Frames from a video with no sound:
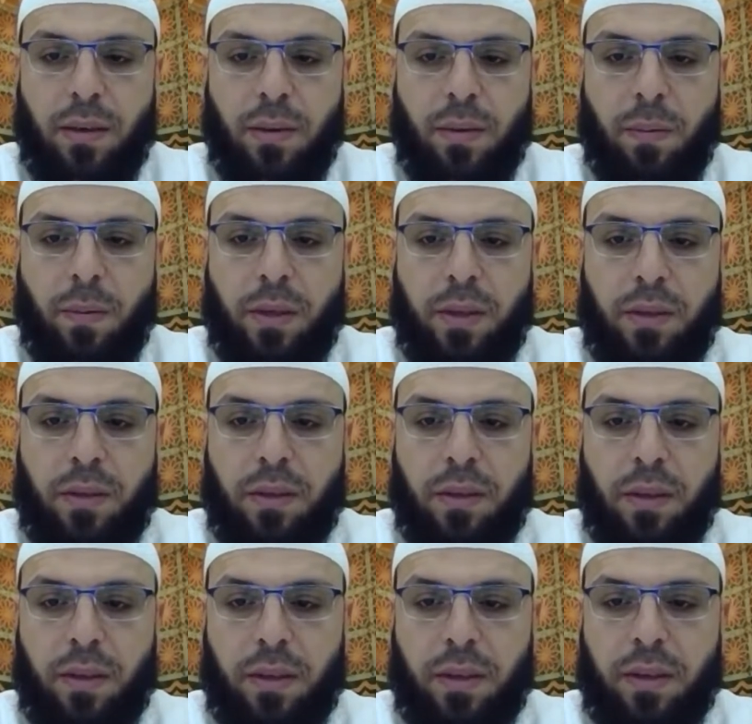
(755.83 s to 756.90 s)
What is
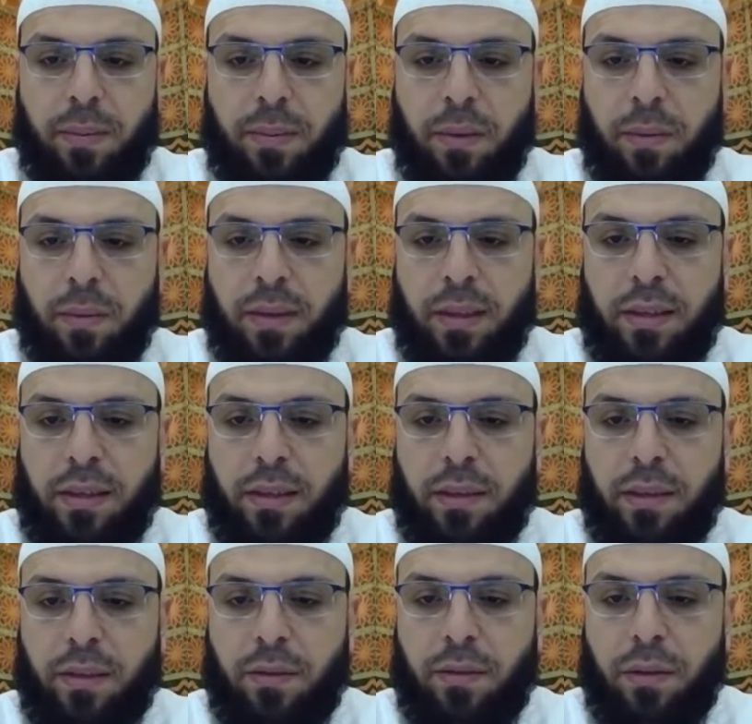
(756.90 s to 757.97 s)
an acceptable
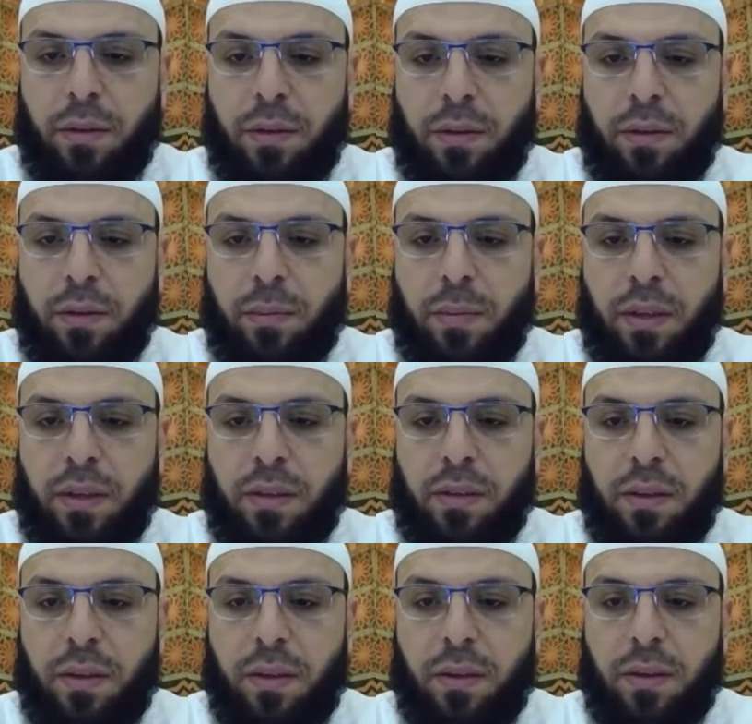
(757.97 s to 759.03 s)
distance for you to be
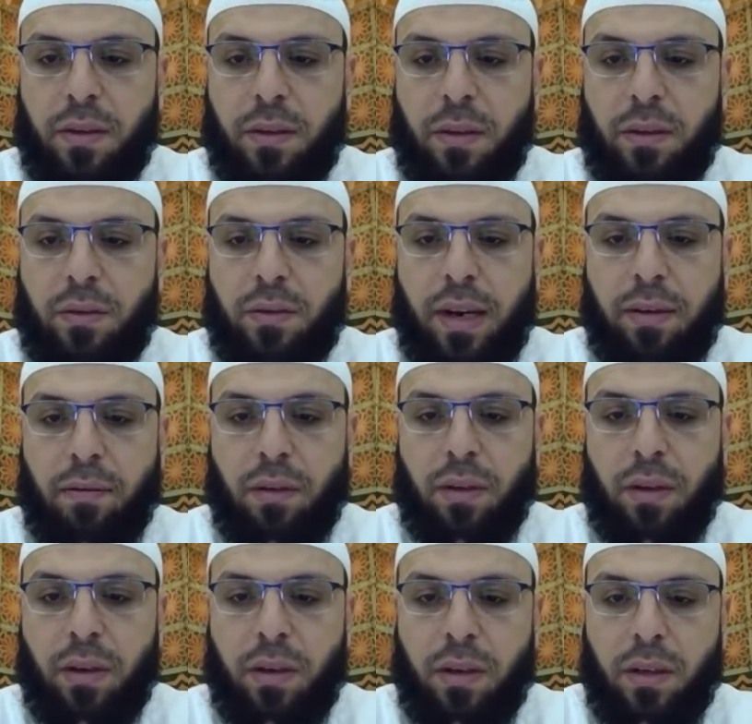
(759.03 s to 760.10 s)
considered a
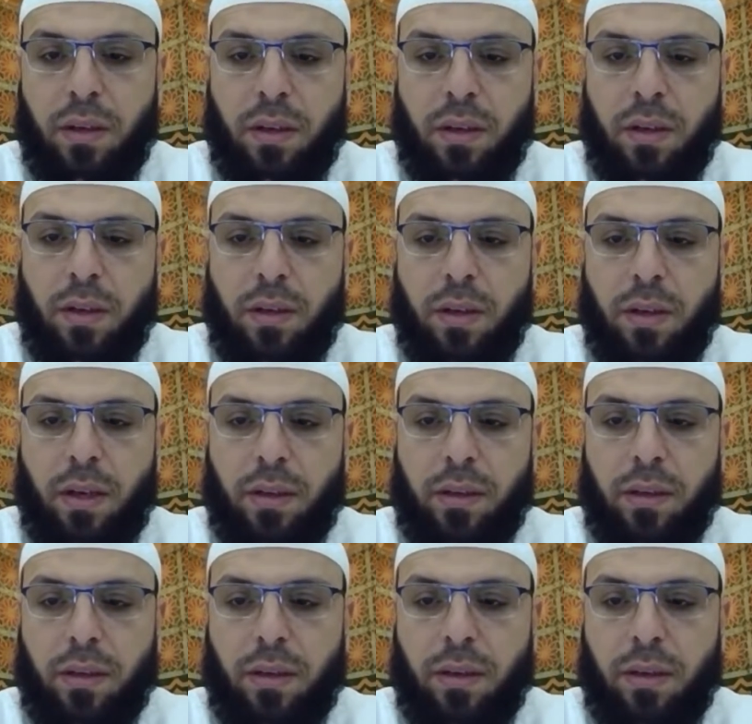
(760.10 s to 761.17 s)
traveler? That's
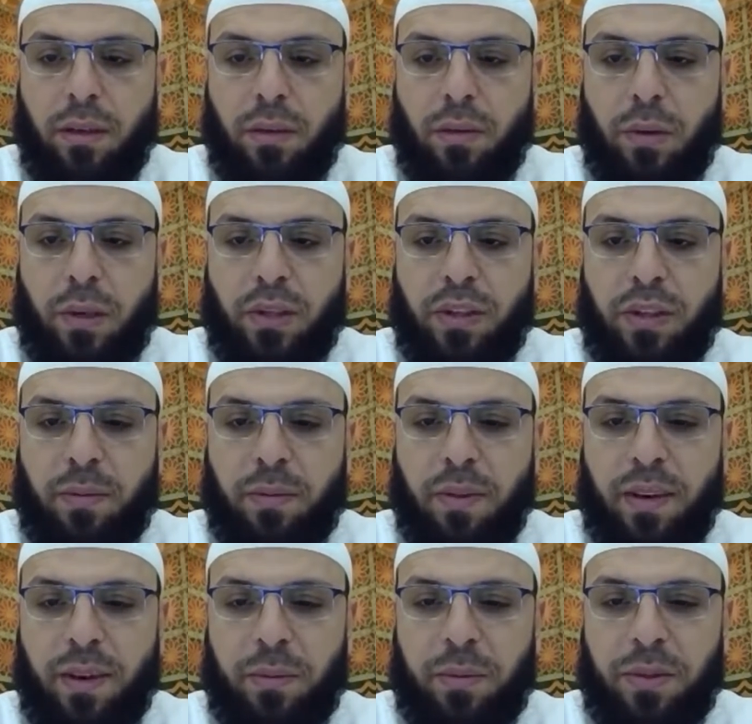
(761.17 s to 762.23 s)
a good question,
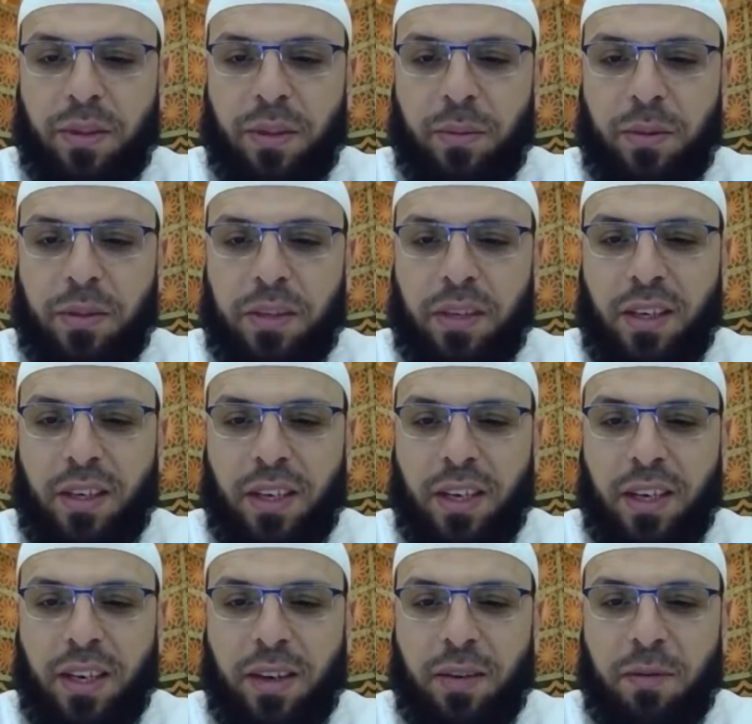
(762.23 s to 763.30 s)
Brother Abdul Samad. Jazakallah
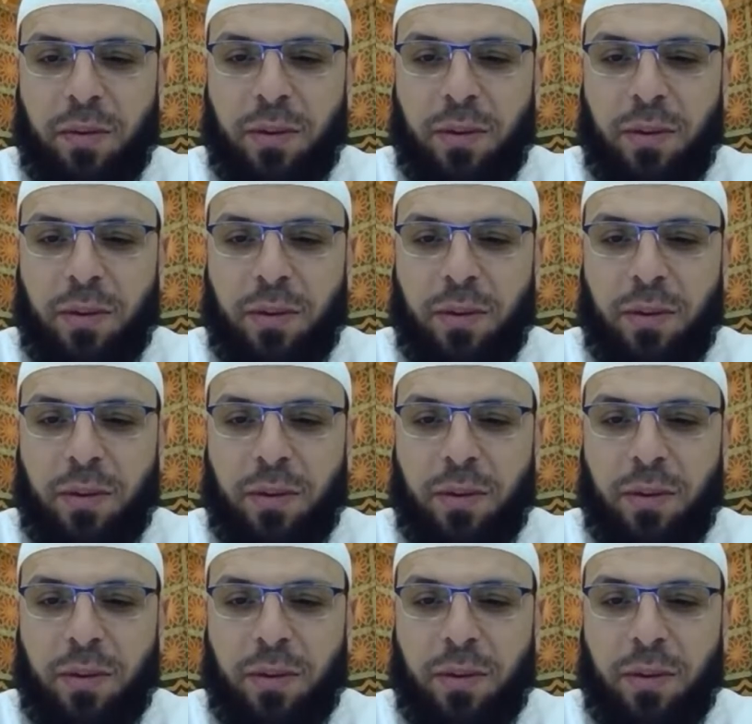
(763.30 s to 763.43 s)
khair